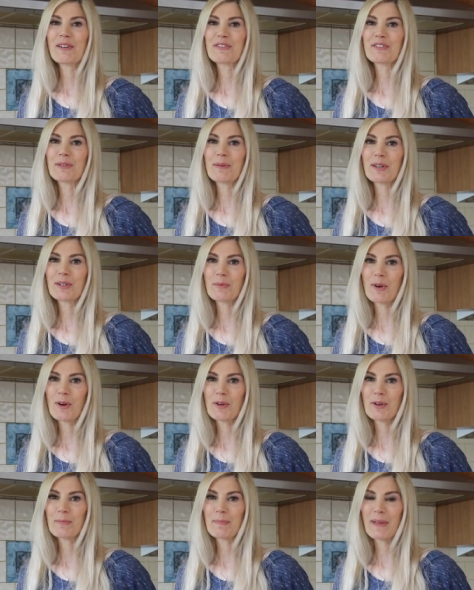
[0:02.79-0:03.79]
everyone and
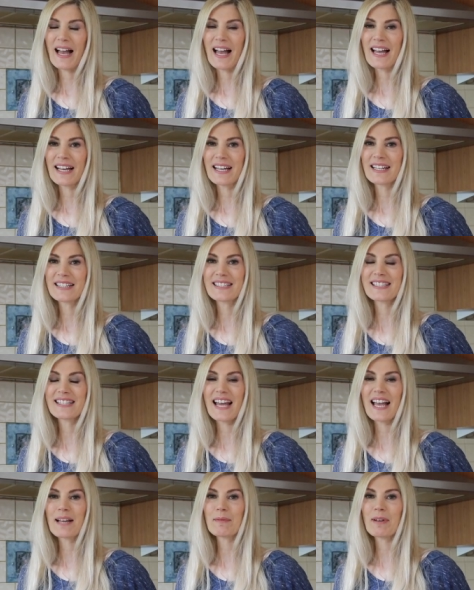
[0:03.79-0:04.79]
welcome back.
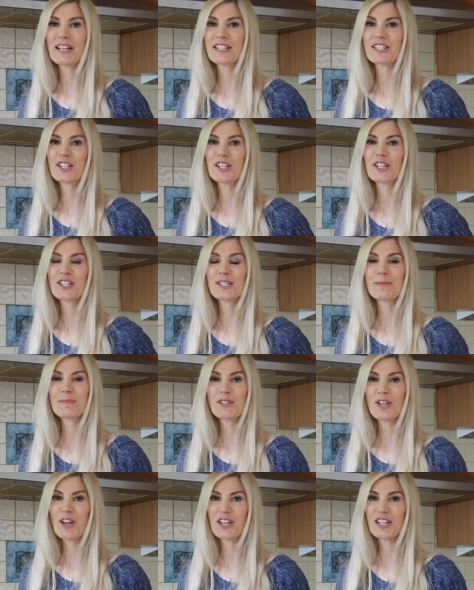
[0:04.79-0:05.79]
Today I'm going to cook
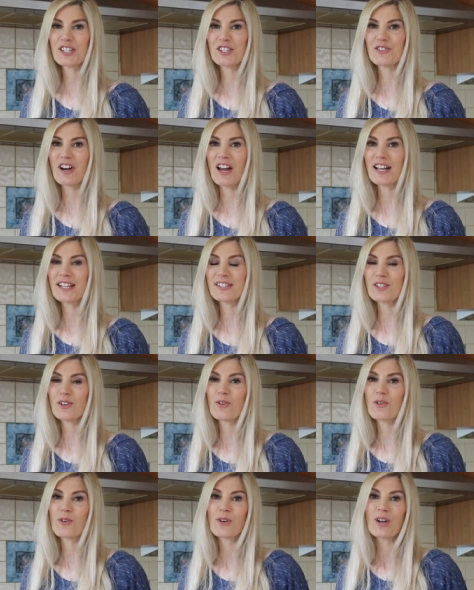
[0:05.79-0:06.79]
some Turkish rice
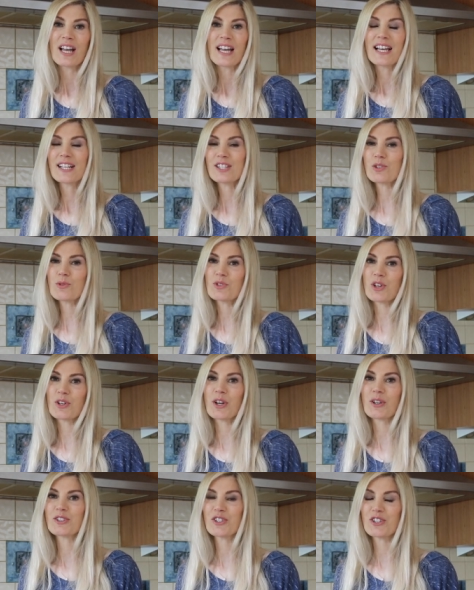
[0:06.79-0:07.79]
or it's also
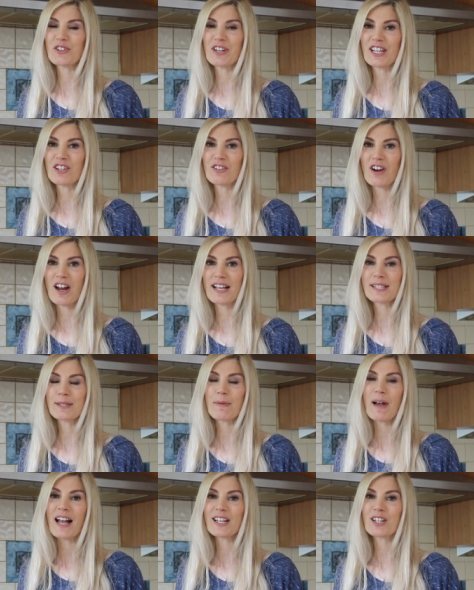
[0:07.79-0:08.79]
known as Greek rice
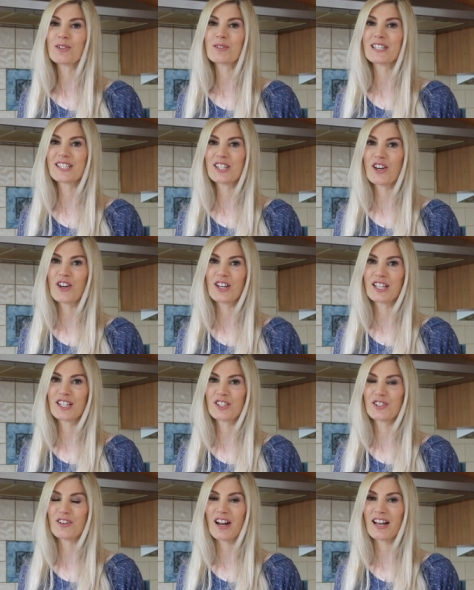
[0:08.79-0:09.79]
but I call it
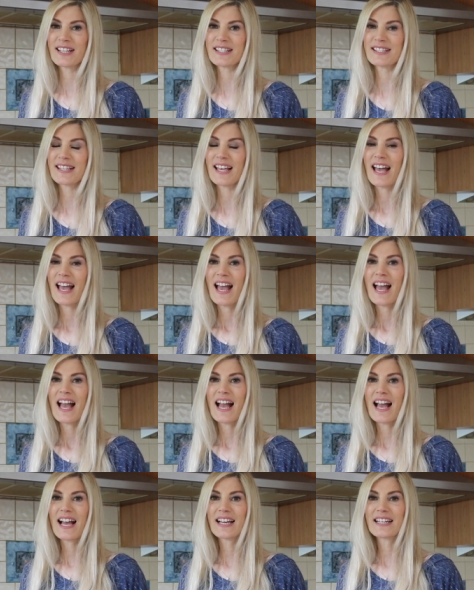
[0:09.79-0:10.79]
Turkish rice
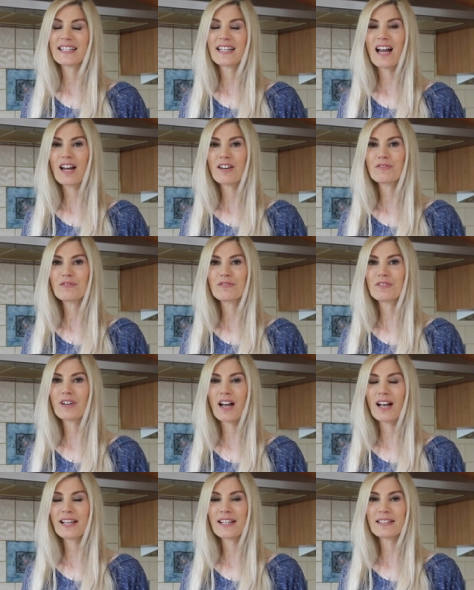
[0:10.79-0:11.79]
and I,
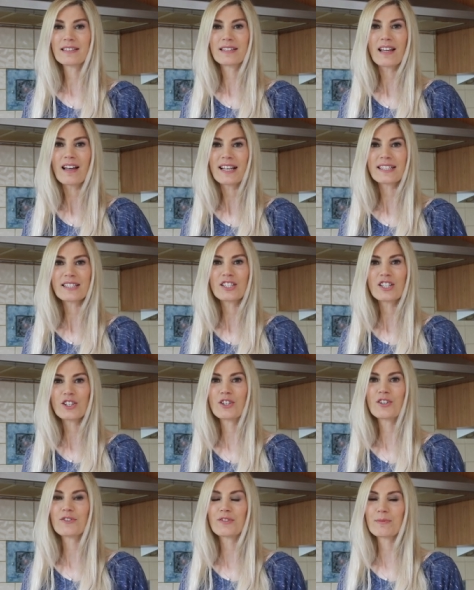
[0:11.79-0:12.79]
I like to
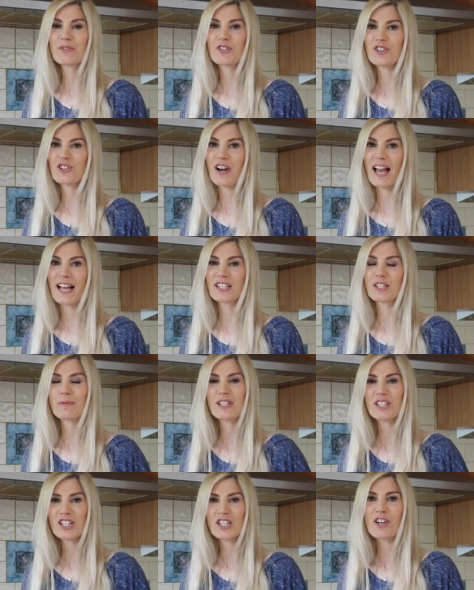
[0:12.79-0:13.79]
cook from scratch
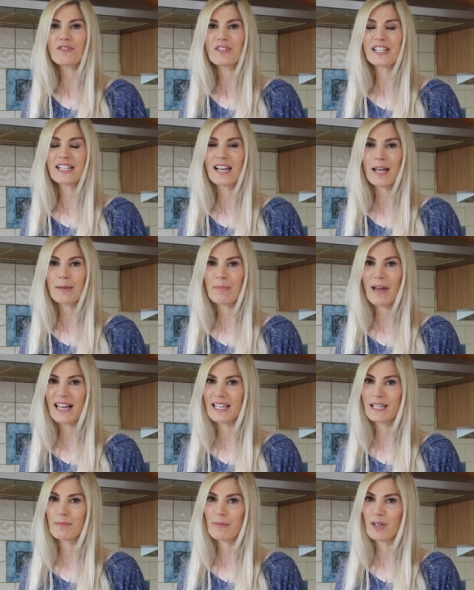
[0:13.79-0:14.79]
because I don't really like
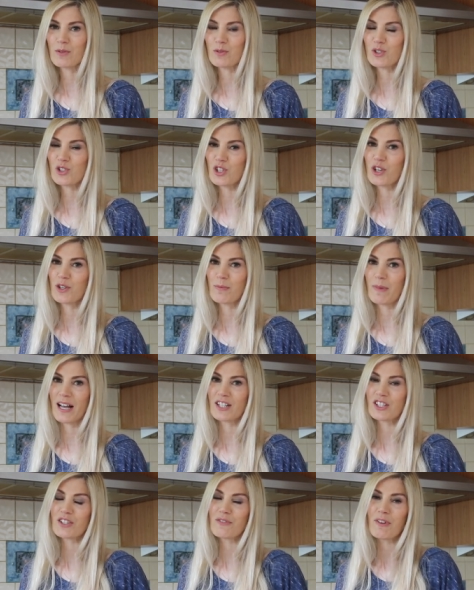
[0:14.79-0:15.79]
packet meals too
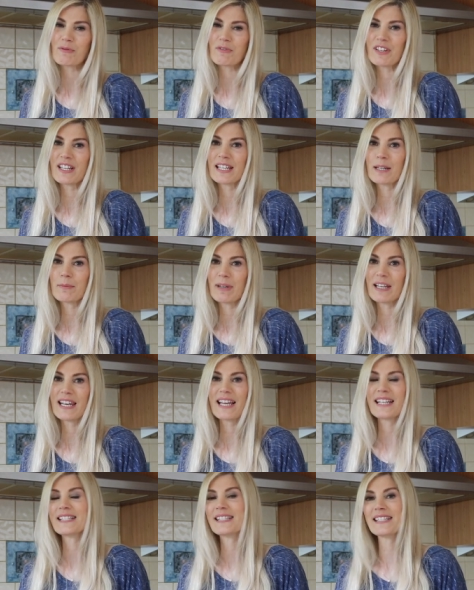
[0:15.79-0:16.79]
much. If I'm feeling a bit
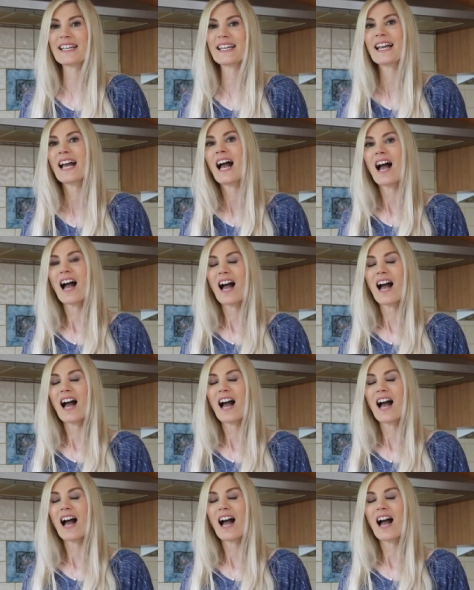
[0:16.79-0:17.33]
lazy